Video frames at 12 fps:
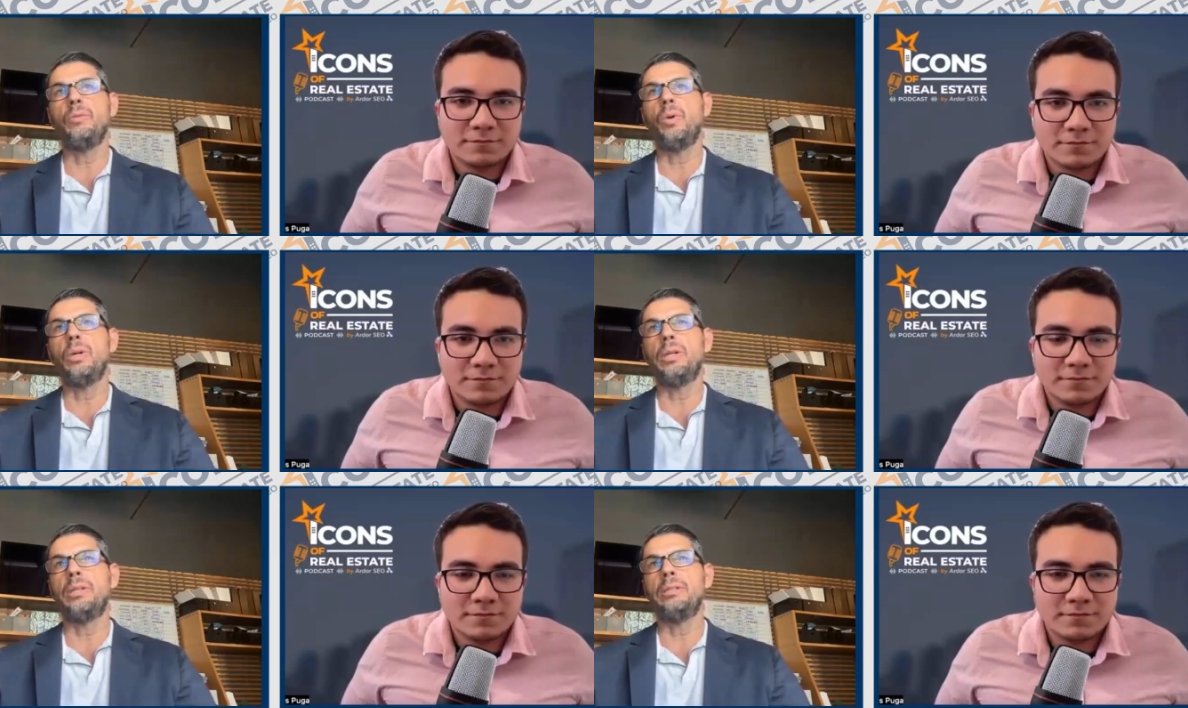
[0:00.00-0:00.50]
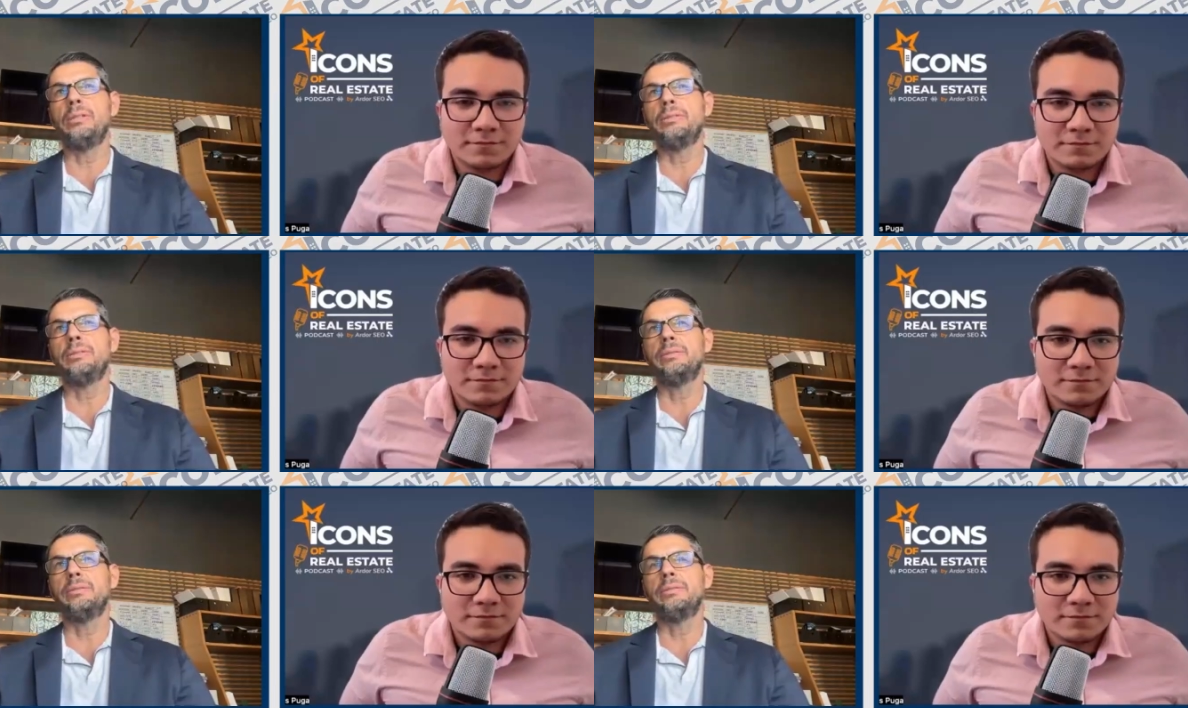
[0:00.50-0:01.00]
Speaker 1: were,
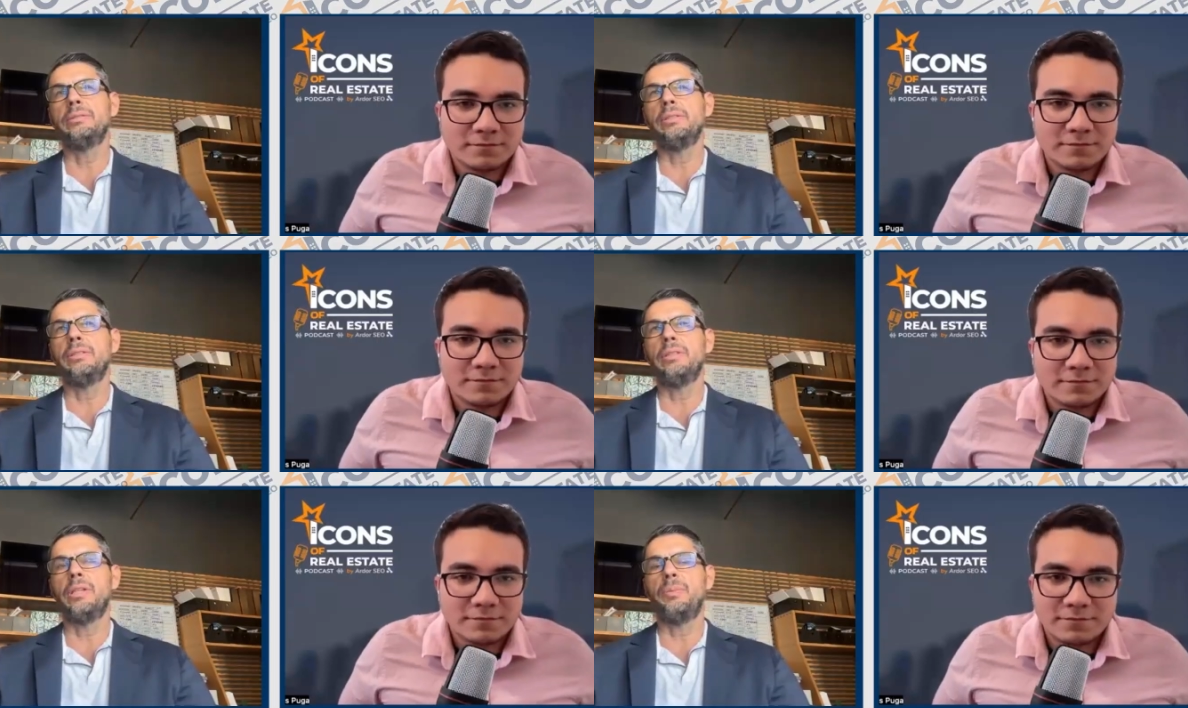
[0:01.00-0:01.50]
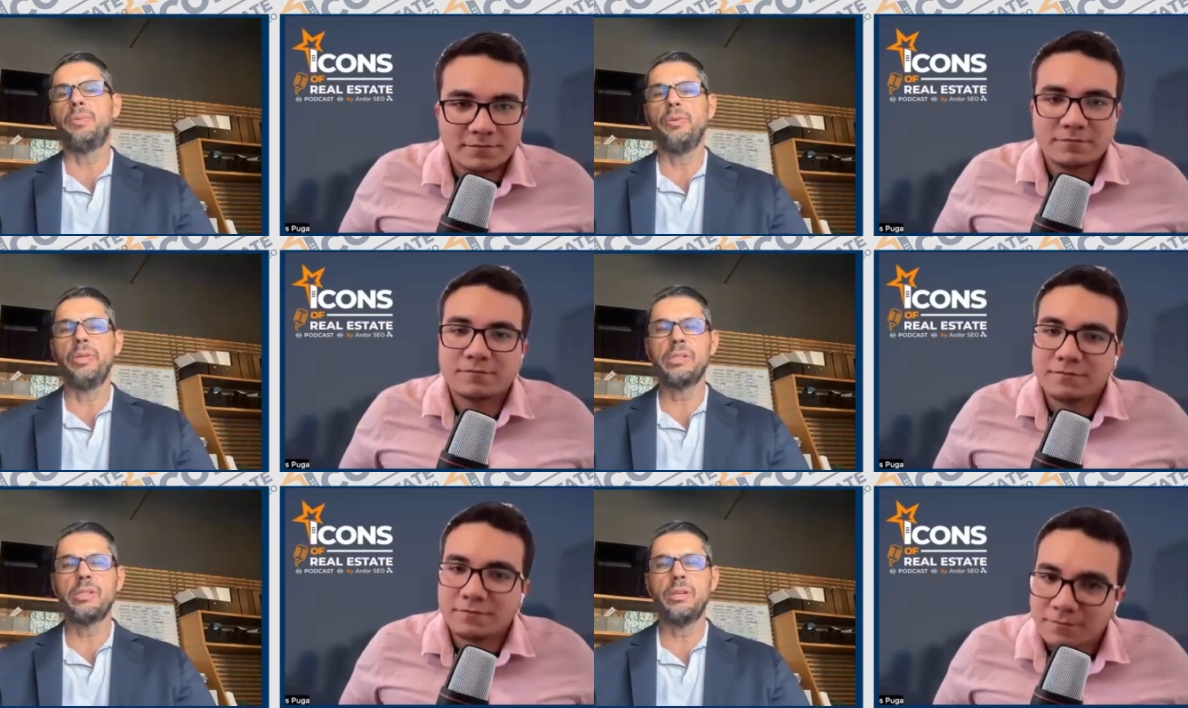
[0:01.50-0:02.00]
a couple of
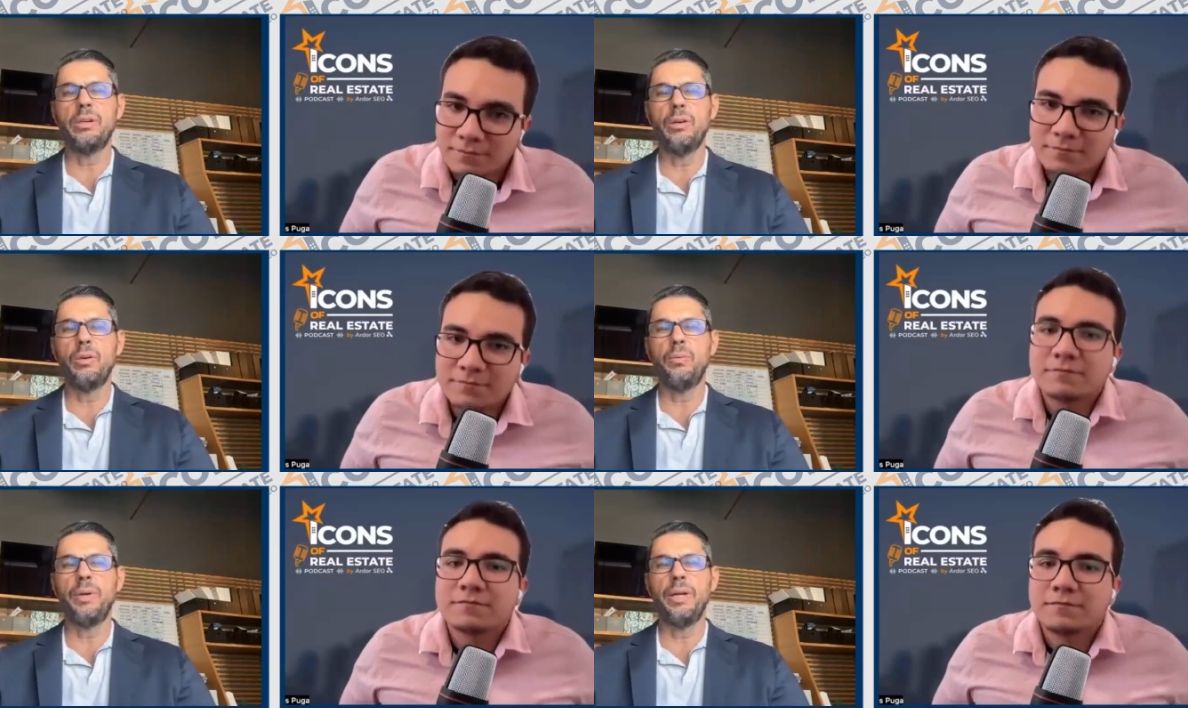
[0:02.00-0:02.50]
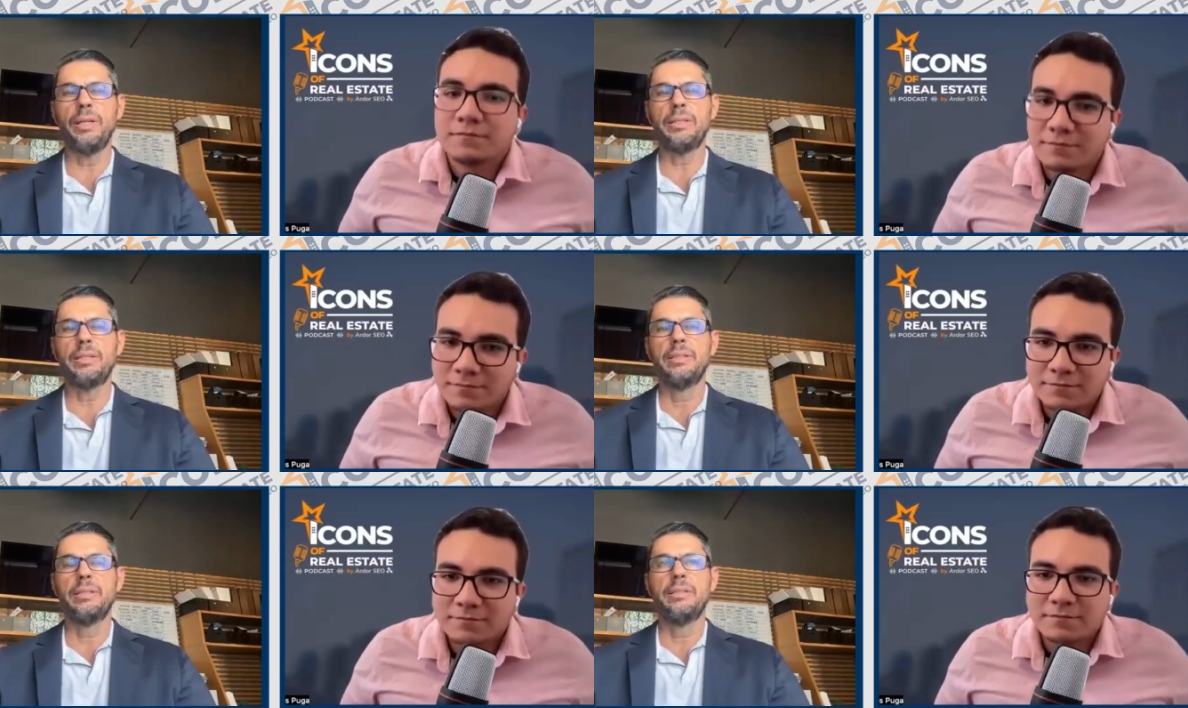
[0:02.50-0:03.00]
years ago,
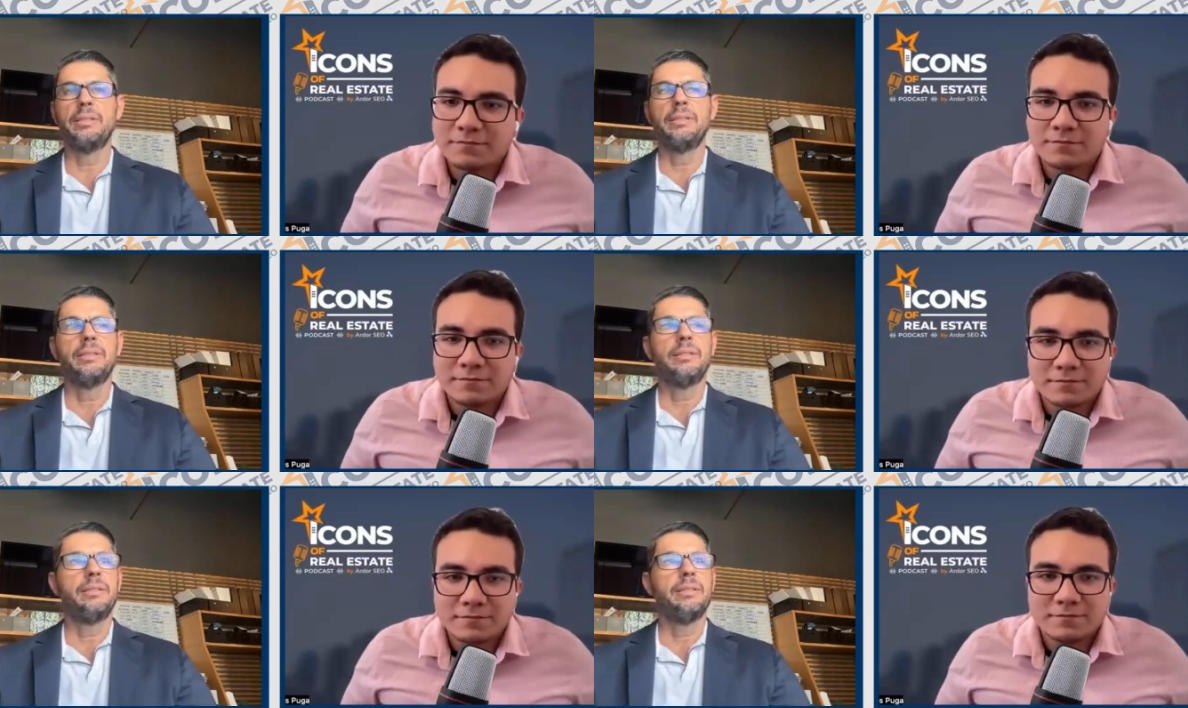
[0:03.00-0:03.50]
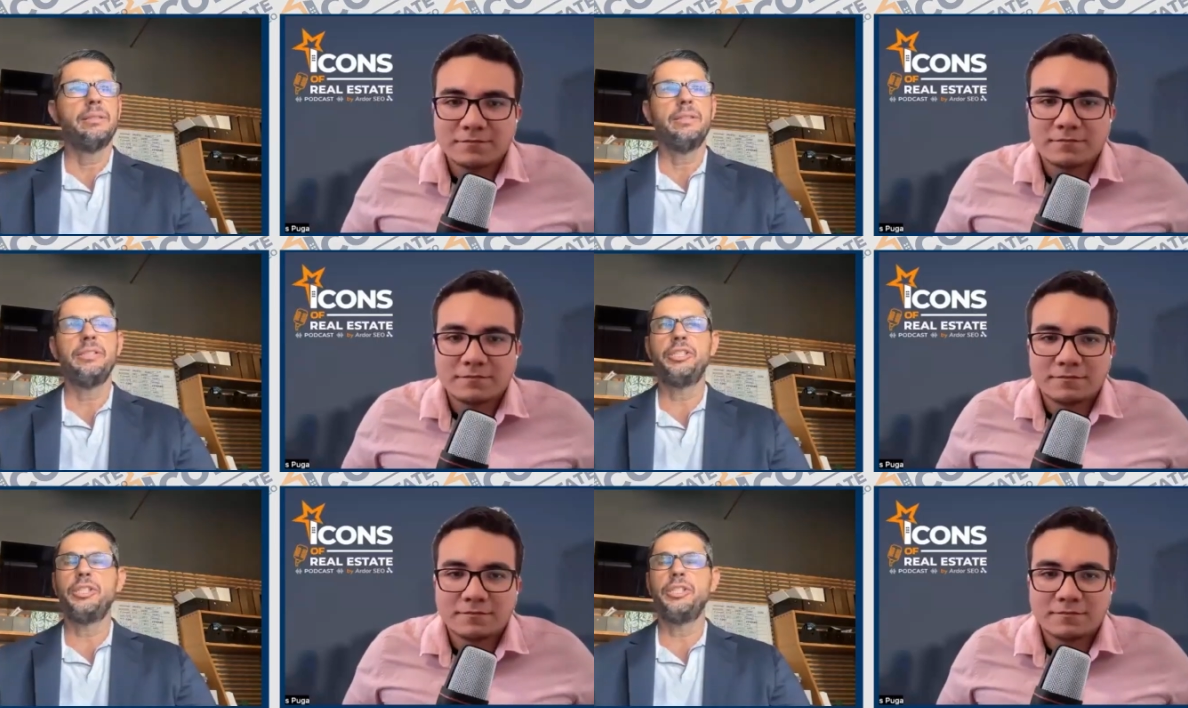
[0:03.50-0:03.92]
but it's